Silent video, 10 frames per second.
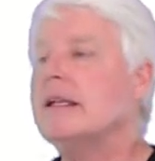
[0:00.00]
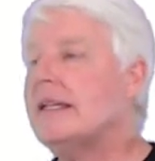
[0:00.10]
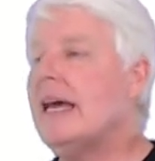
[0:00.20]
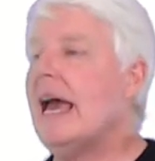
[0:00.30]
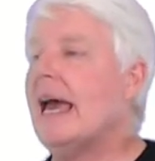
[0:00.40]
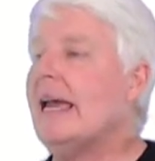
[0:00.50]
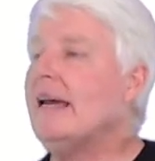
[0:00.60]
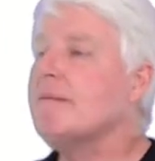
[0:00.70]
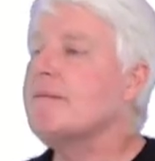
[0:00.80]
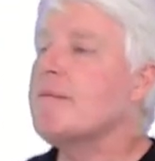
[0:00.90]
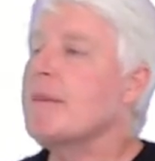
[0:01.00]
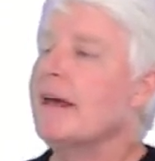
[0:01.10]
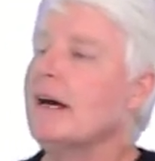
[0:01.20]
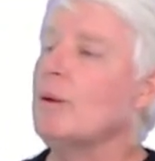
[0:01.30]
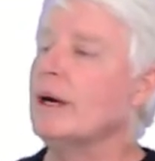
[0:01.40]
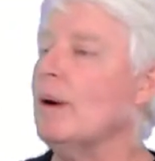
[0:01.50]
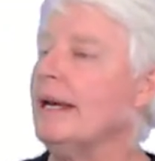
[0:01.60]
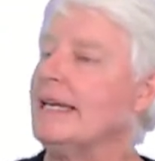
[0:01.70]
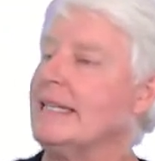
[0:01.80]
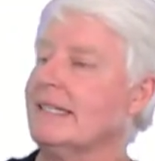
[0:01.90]
Today, uh, we're
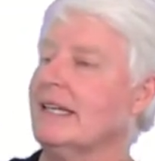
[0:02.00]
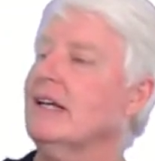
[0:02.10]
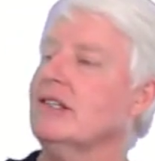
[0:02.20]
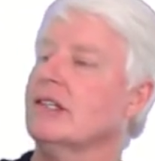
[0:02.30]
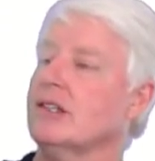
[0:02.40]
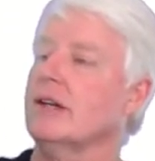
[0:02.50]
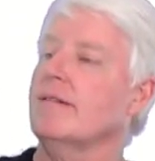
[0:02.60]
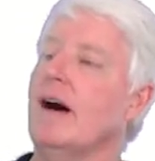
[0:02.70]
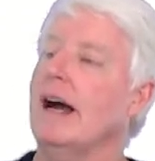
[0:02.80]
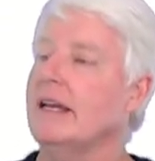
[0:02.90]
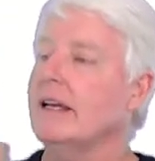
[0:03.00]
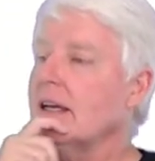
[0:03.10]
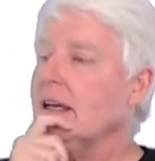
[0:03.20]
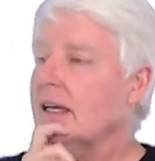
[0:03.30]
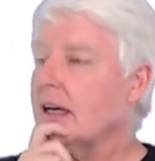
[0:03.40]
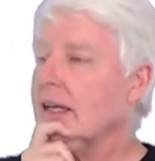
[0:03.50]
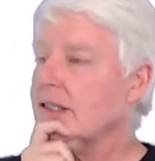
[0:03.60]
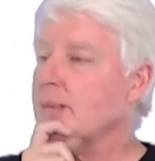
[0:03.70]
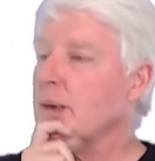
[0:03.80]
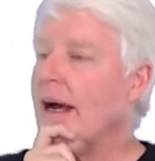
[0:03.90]
going to discuss the Certified uh,
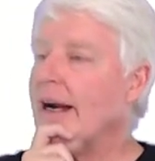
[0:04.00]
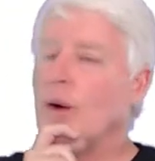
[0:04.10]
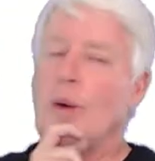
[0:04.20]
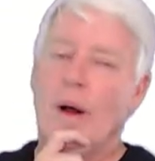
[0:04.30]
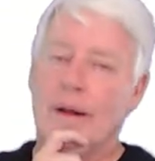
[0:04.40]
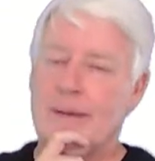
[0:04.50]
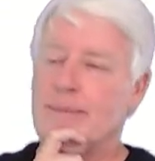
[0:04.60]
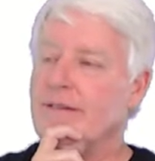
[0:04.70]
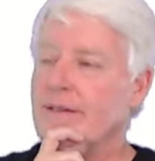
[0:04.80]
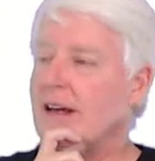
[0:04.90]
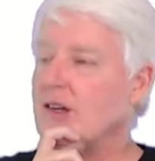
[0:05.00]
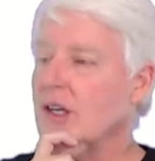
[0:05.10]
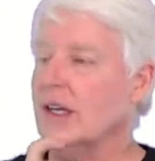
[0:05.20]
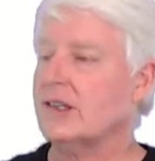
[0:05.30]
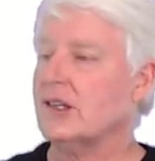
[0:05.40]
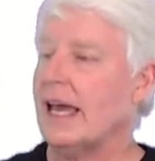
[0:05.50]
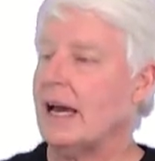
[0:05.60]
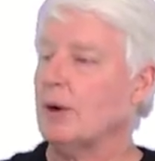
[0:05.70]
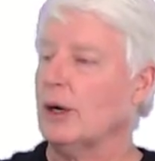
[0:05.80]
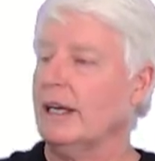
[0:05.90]
Supplier Quality Professional
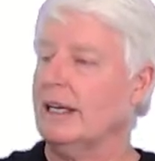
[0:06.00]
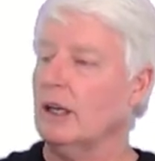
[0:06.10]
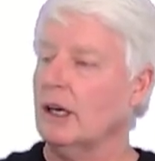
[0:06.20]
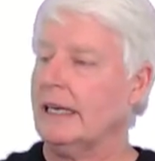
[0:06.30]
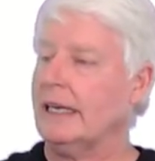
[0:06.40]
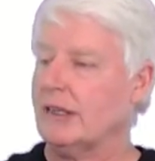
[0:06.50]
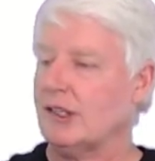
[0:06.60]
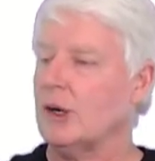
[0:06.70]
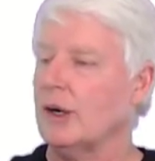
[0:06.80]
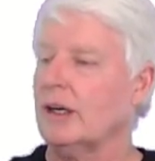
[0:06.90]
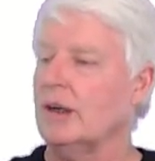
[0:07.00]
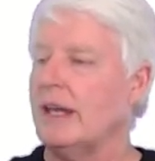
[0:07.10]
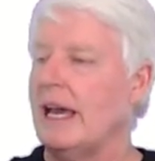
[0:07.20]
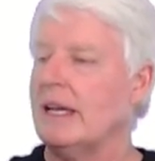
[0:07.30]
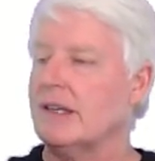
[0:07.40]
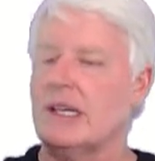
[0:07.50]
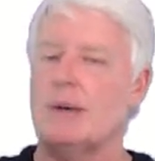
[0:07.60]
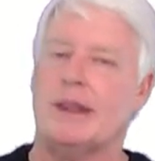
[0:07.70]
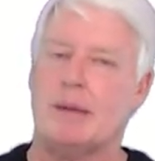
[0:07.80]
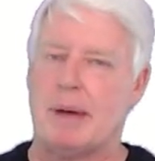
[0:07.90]
exam. We're going to look in historical data, see
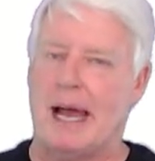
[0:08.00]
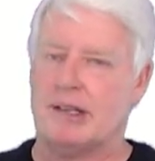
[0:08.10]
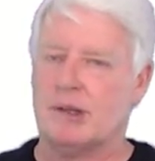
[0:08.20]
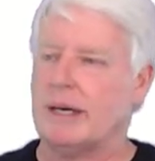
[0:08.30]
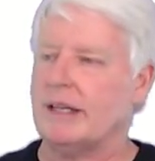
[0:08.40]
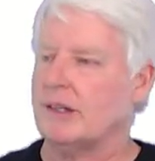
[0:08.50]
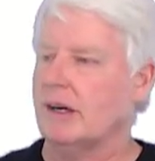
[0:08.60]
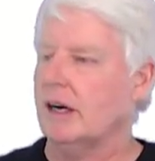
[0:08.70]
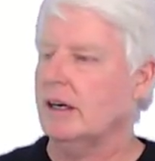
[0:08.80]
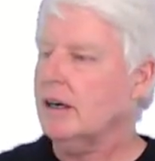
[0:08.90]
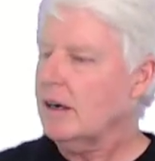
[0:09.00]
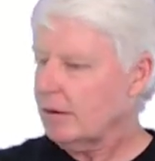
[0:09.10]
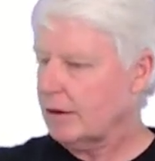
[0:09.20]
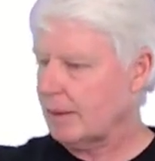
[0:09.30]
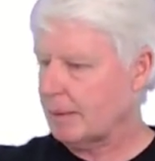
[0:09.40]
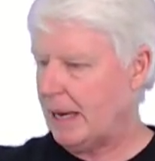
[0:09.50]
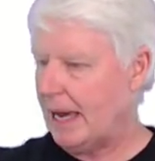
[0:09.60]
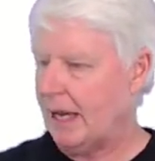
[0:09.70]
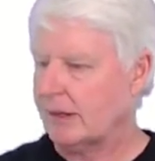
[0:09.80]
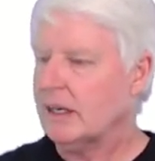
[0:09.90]
what the pass rates are from the
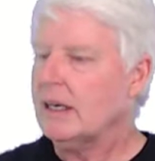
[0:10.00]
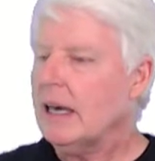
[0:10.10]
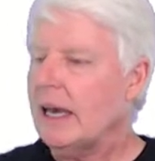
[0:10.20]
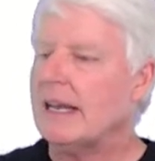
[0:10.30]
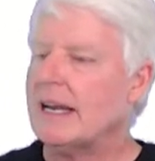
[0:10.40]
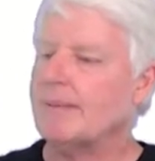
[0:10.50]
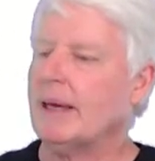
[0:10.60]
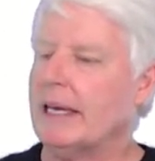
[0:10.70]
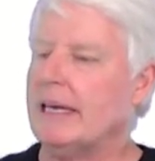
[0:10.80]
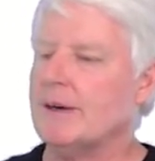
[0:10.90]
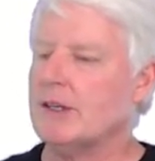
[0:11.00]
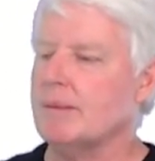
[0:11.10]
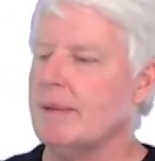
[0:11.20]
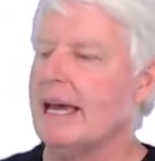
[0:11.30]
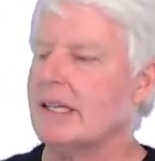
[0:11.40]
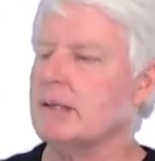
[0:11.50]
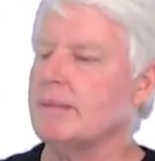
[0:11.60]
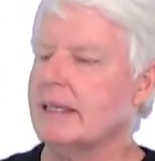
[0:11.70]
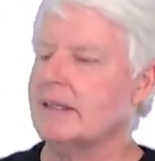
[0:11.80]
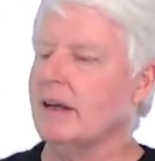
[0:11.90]
past, and then I'm going to give you some
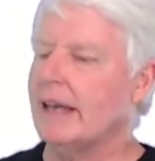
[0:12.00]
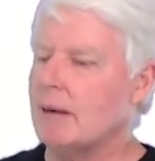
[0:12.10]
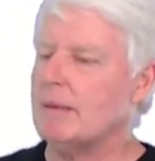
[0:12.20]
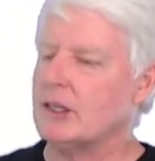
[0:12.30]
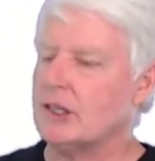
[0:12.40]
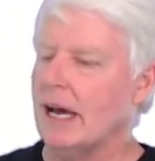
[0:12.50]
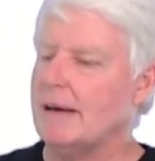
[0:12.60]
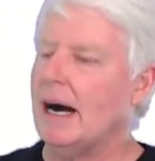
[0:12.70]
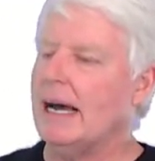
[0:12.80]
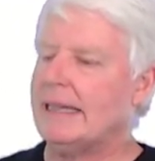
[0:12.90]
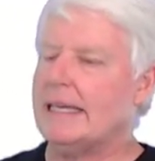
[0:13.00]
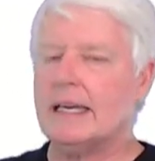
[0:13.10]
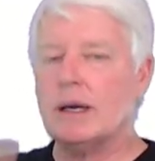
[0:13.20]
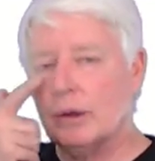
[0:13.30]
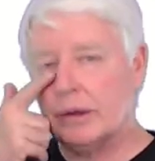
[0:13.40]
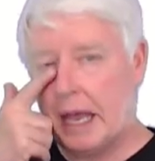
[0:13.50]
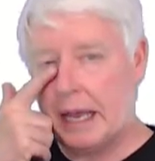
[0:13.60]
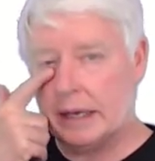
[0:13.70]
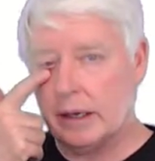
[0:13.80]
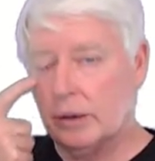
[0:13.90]
estimates on how much time I think it will
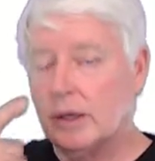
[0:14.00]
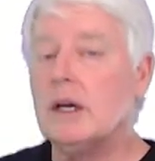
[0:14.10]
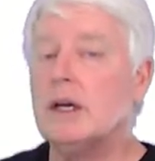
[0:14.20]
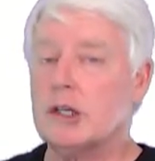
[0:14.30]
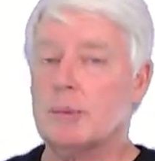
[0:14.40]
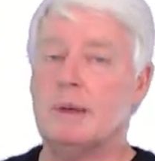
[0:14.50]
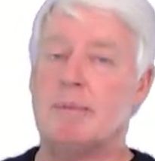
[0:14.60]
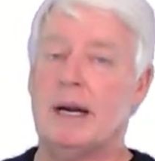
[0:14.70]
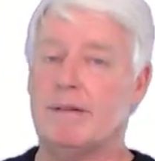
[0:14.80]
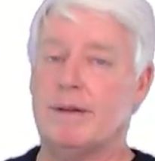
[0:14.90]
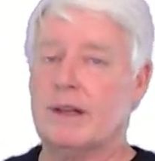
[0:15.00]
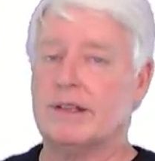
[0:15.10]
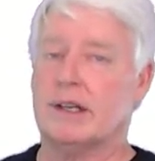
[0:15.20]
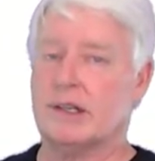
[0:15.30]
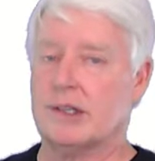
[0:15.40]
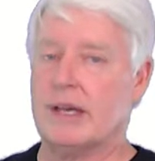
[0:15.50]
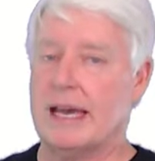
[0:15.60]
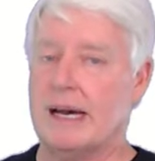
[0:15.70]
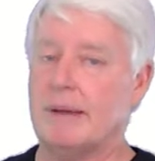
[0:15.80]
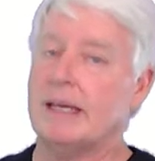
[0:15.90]
take you to prepare for this
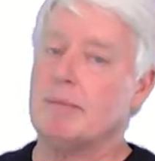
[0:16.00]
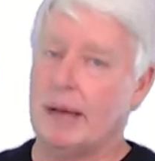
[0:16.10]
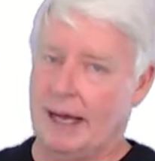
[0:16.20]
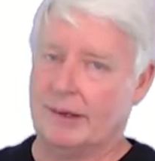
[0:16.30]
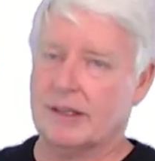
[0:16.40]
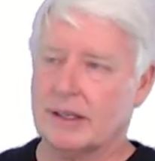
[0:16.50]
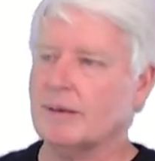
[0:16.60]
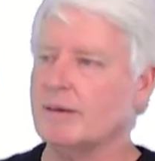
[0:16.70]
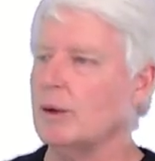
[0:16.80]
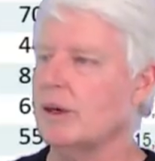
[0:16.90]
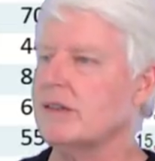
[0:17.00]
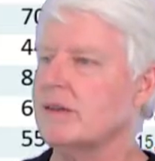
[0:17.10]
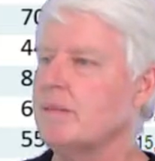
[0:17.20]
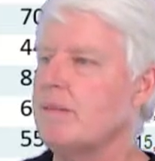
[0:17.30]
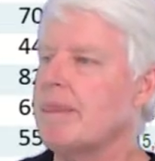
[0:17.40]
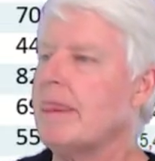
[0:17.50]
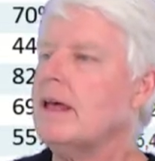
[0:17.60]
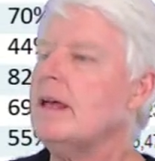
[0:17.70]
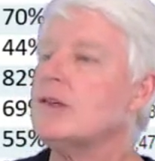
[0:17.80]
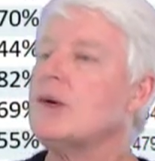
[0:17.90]
exam and pass it, of course.
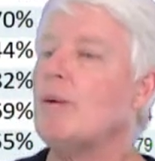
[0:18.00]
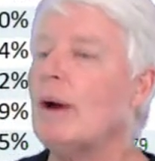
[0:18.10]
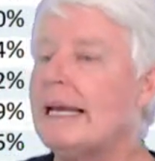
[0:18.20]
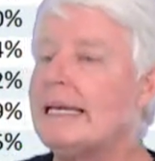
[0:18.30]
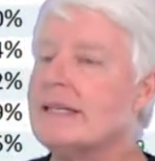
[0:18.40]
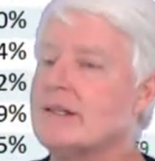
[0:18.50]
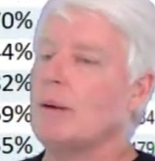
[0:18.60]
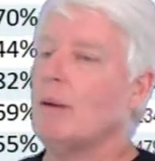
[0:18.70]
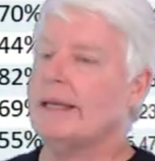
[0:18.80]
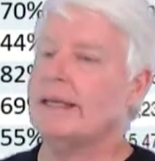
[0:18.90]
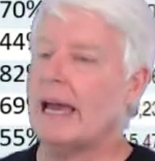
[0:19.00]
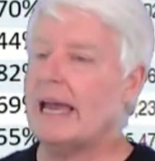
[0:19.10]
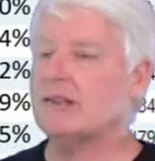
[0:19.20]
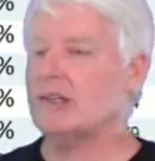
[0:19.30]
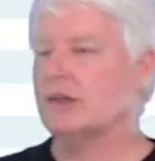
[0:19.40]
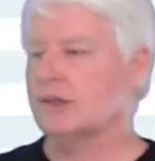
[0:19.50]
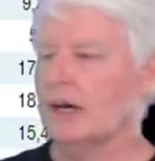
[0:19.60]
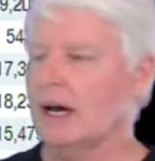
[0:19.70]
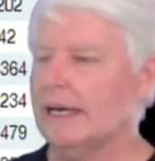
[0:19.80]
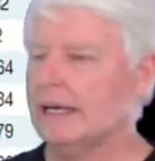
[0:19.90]
So what I did is I went to the A S Q
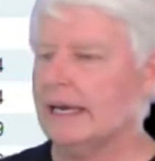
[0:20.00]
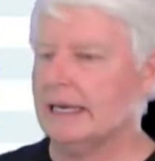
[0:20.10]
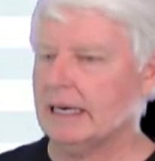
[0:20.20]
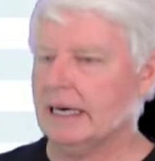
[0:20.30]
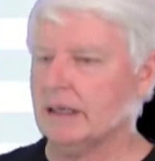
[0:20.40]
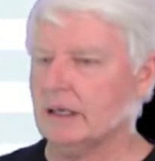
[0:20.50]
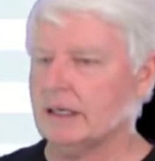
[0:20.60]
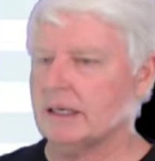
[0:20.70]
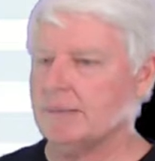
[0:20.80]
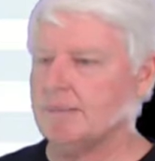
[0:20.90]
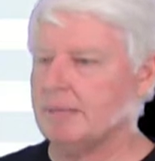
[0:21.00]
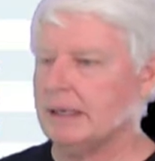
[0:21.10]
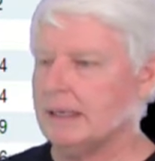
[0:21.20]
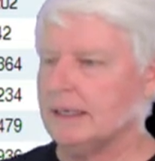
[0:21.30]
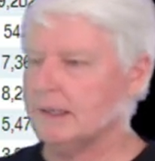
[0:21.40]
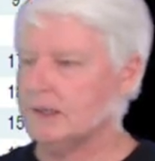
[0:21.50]
site and I looked up uh,